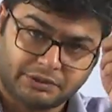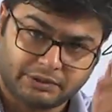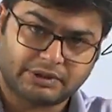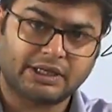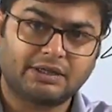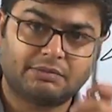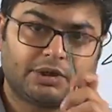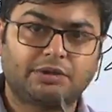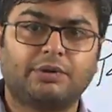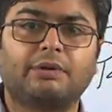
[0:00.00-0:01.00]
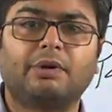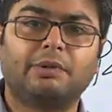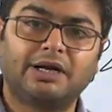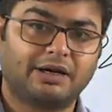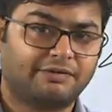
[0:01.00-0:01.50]
tell them that you are a PubMed
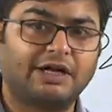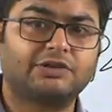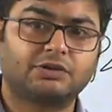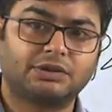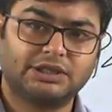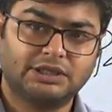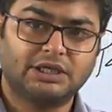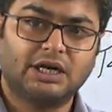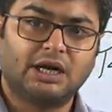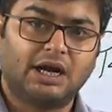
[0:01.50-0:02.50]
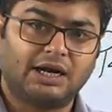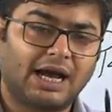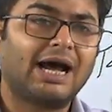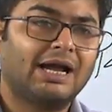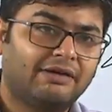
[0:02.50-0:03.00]
advanced student, and
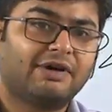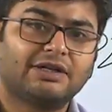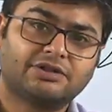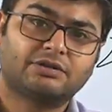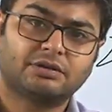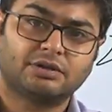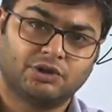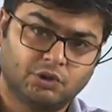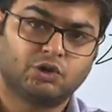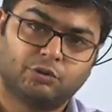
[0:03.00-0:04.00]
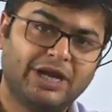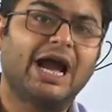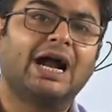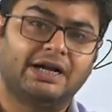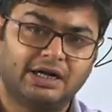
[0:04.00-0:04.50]
I have asked you to be
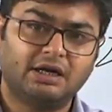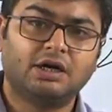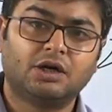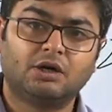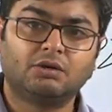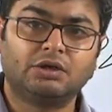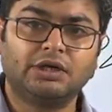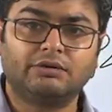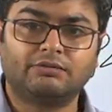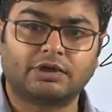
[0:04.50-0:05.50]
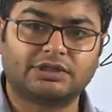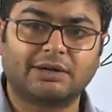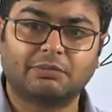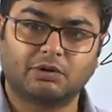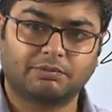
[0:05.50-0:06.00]
added to the WhatsApp
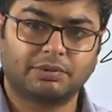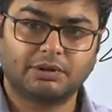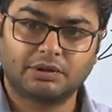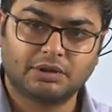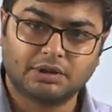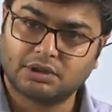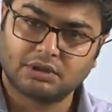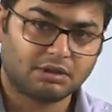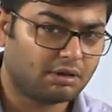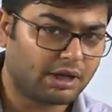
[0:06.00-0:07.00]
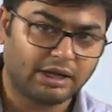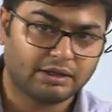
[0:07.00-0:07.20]
group. Okay.